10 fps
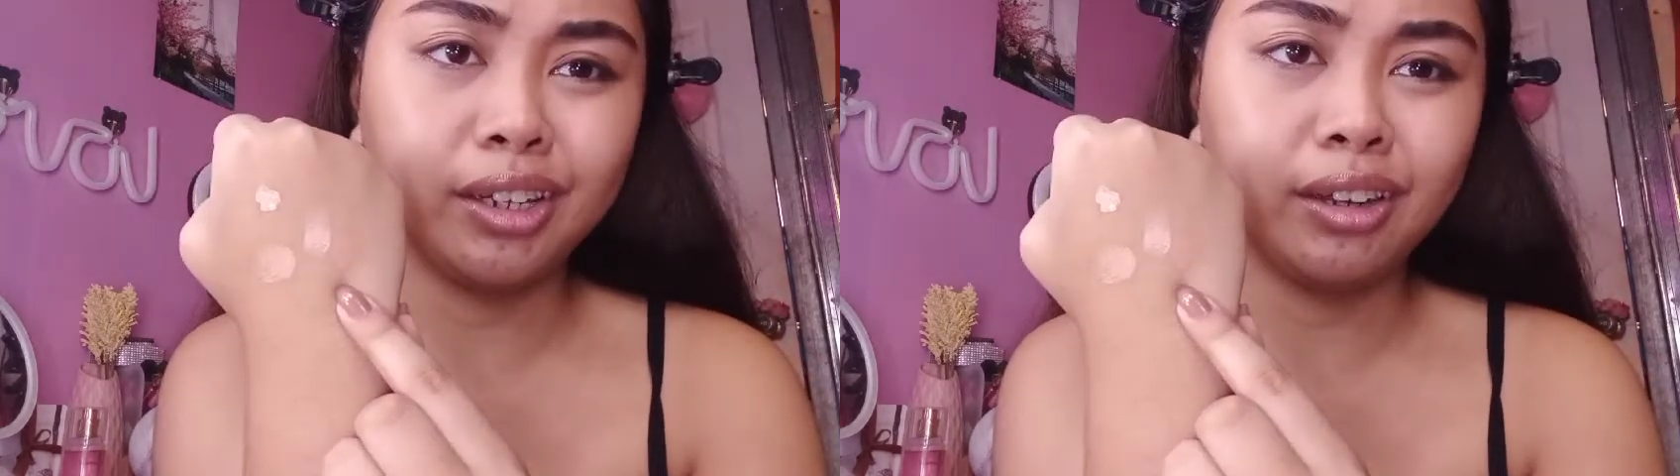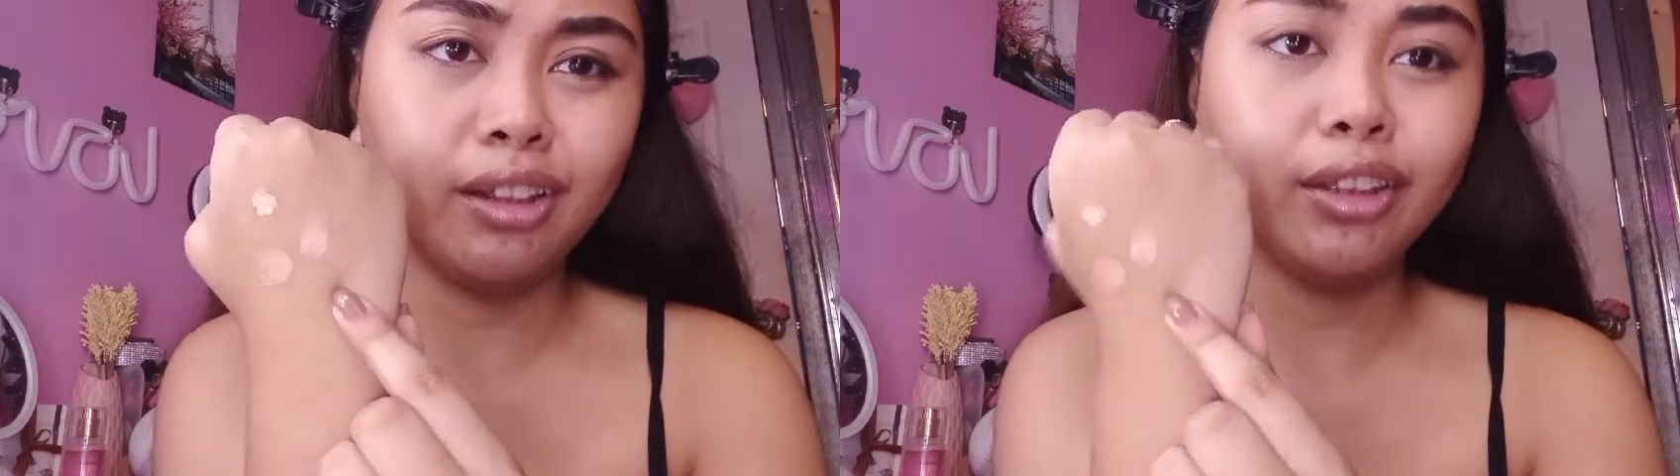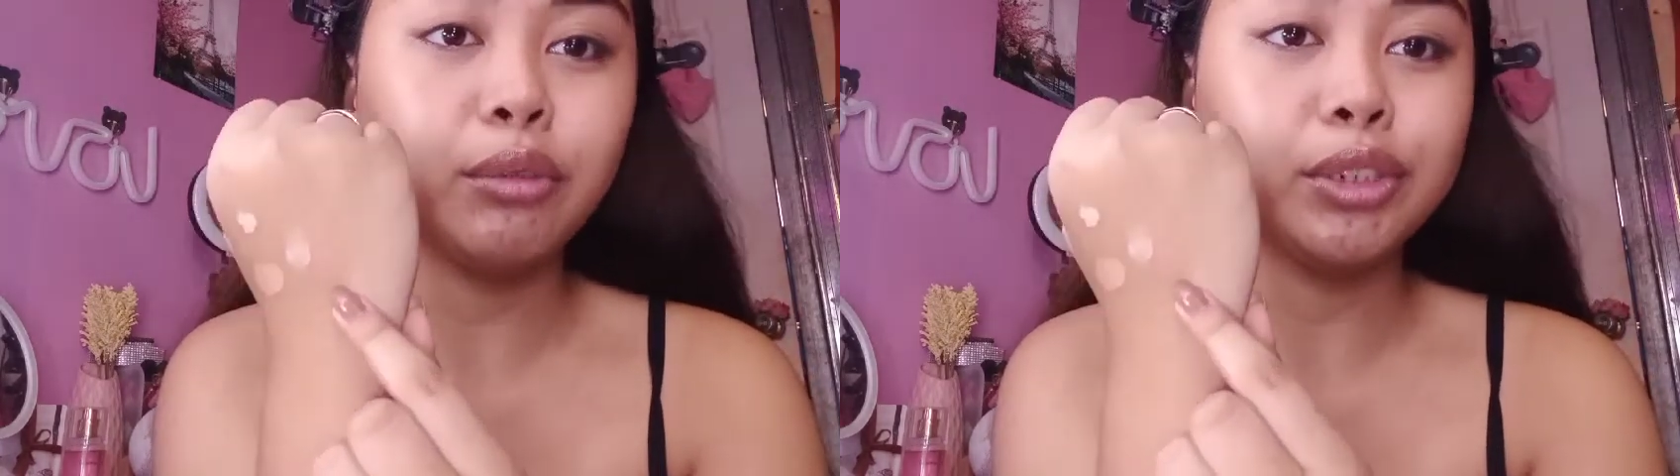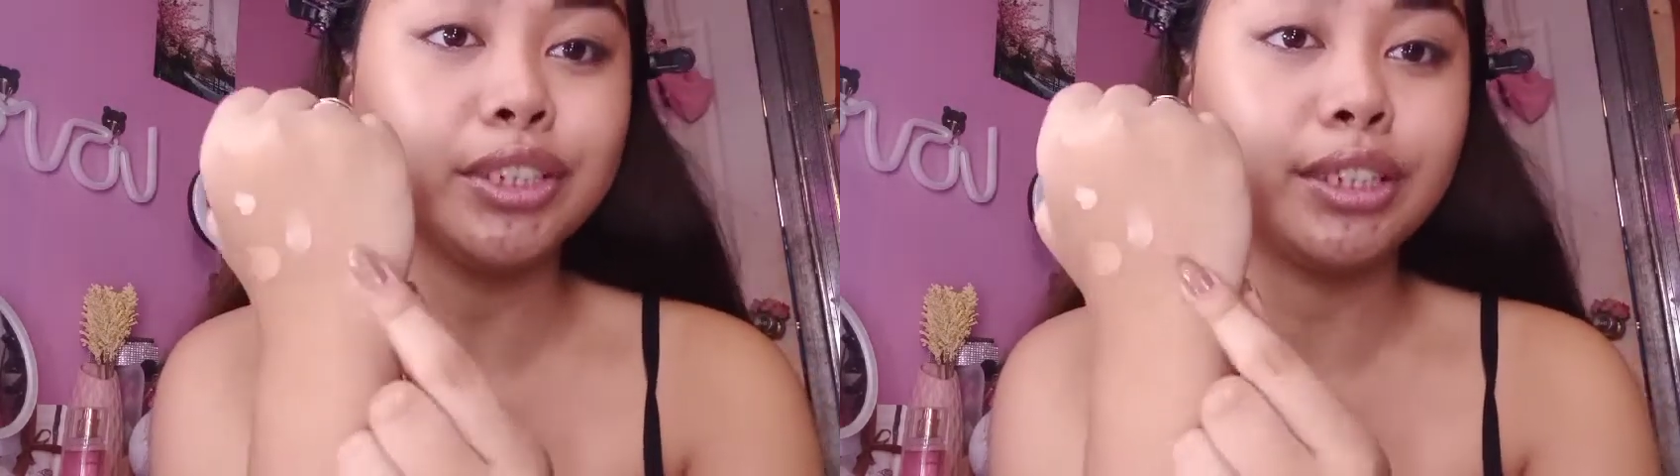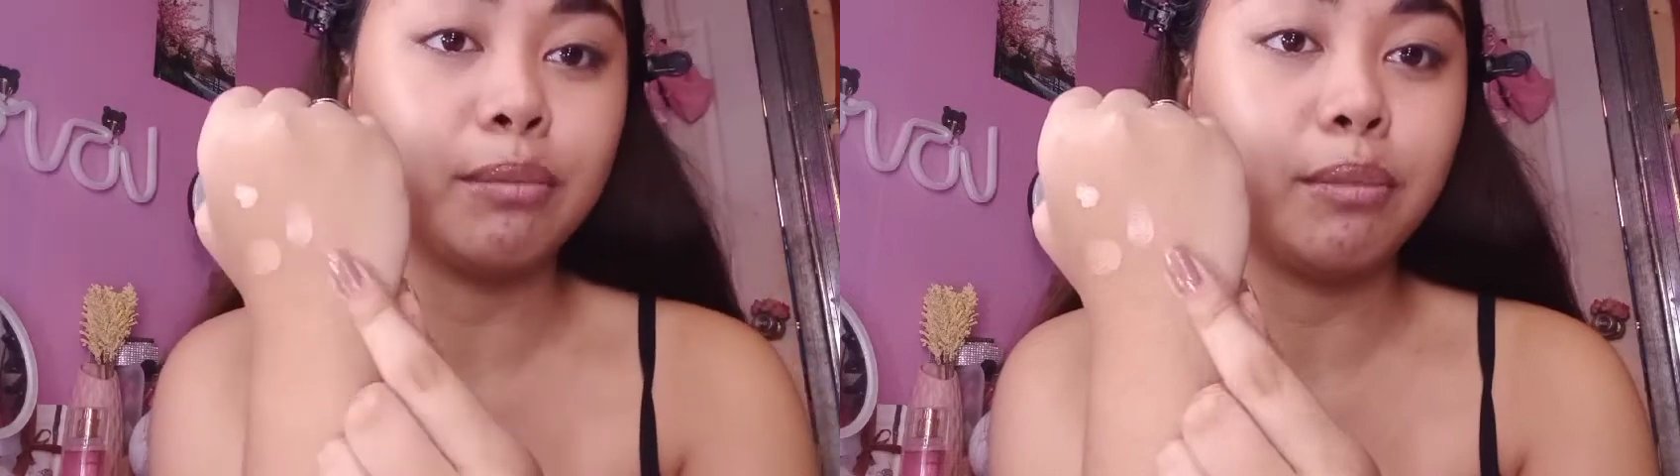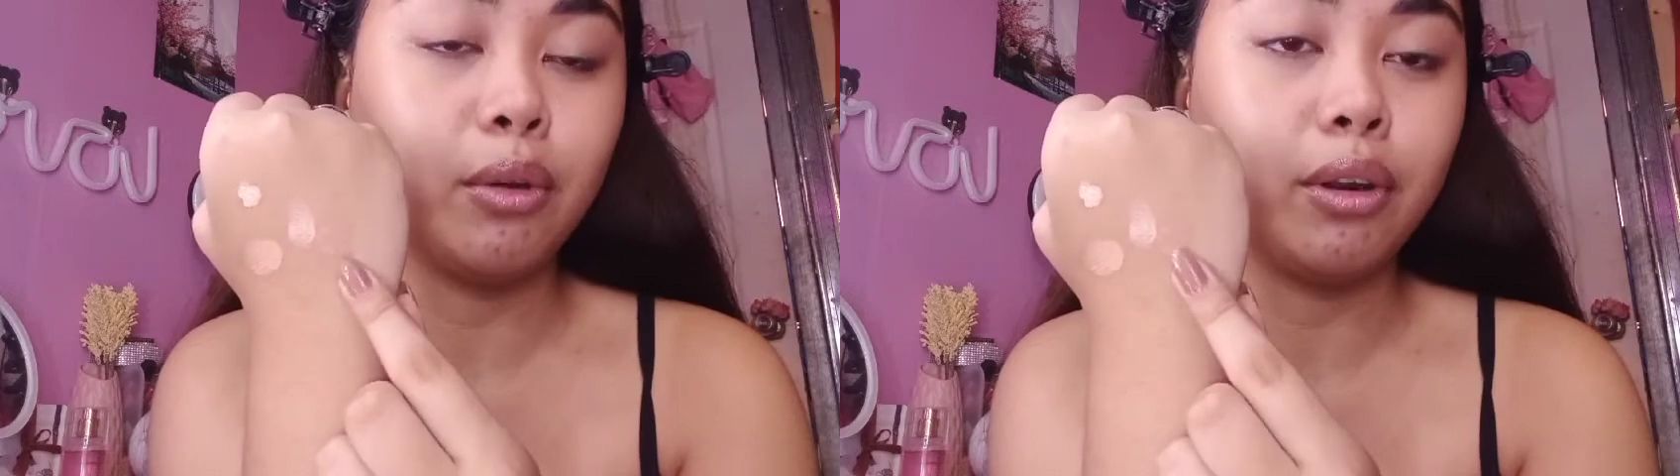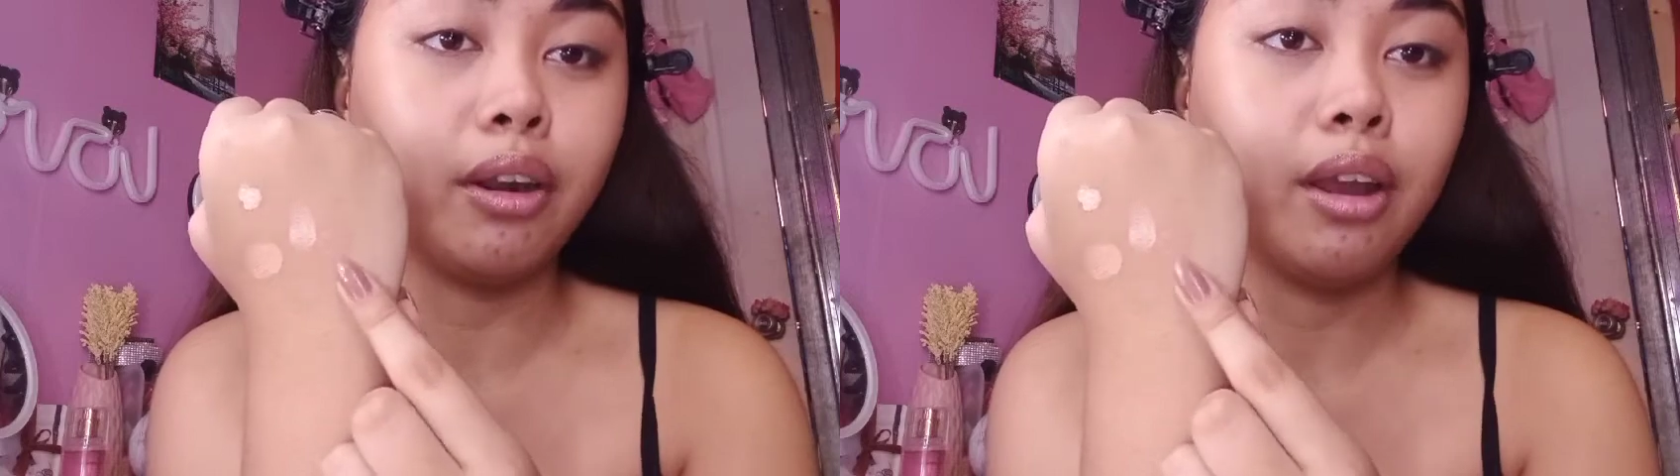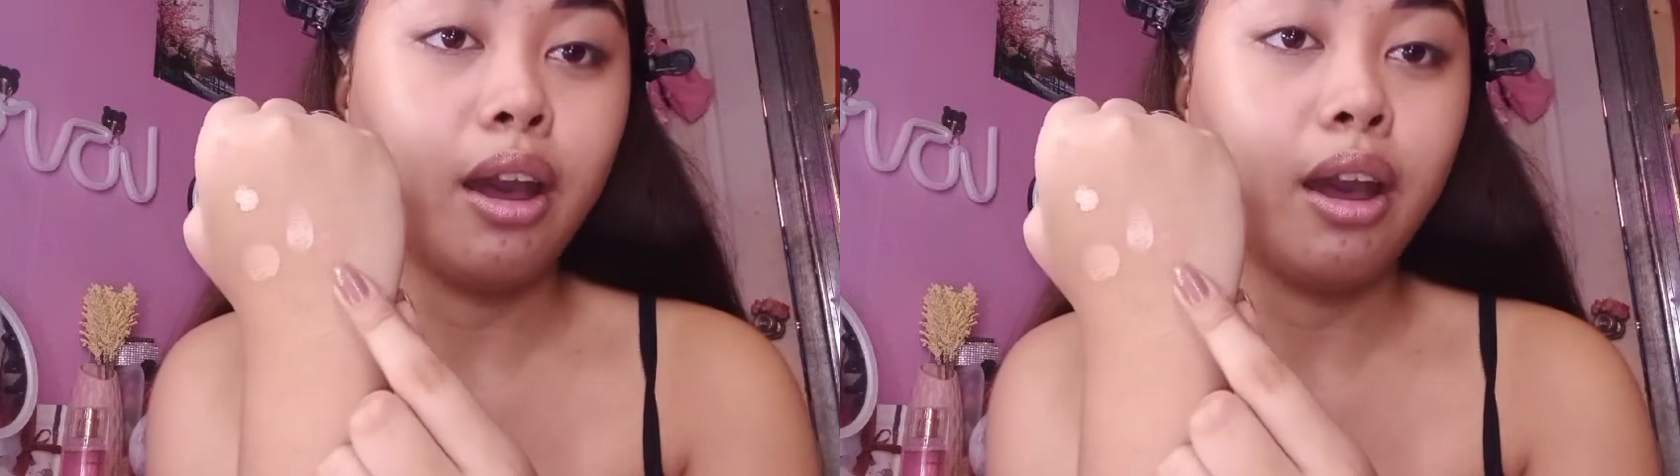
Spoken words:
color, which is the more